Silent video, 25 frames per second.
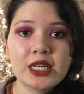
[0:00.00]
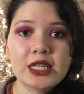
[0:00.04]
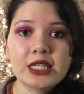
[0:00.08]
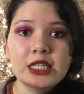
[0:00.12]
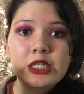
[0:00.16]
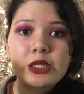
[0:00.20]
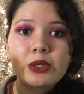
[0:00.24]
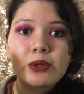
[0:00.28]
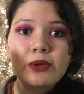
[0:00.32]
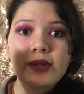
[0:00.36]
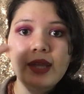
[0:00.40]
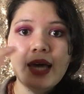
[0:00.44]
is
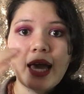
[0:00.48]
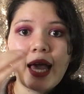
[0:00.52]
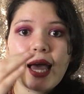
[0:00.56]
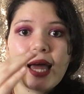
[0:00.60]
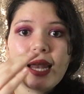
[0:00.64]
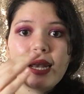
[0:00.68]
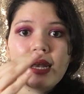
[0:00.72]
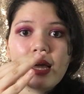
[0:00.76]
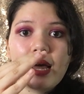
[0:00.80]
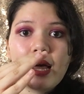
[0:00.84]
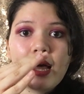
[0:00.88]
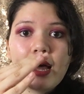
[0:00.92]
so
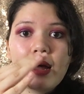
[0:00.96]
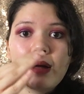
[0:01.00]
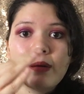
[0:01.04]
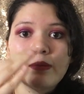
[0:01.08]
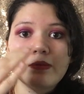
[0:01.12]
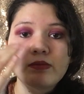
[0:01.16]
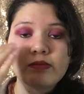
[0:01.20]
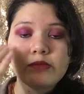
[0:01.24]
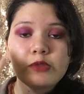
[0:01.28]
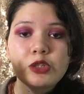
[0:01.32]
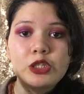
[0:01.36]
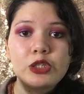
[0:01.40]
that
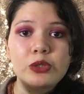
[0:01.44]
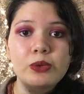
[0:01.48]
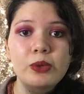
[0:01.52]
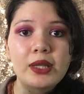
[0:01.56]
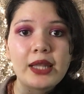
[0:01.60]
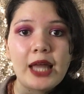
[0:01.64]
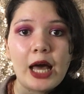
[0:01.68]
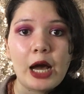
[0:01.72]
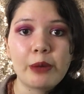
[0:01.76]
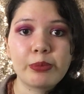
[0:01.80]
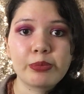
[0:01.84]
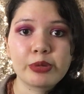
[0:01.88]
to
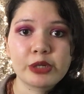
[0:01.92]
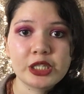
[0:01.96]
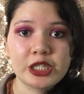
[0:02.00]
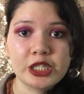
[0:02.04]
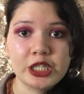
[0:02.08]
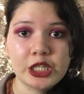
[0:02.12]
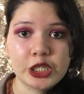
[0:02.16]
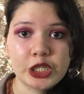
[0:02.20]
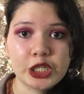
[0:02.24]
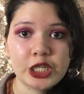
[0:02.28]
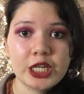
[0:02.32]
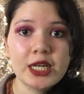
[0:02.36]
allow
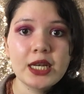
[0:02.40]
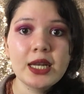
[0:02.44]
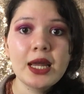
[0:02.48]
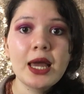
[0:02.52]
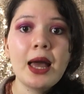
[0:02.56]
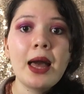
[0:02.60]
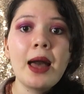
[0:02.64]
precision,